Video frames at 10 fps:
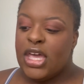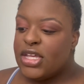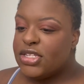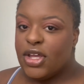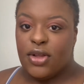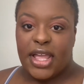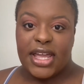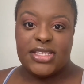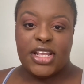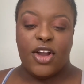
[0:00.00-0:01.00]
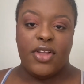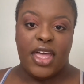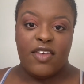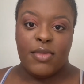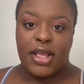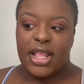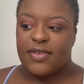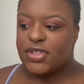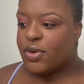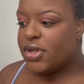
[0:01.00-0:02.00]
So like I said, I already have my
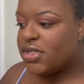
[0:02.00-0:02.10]
gloves on.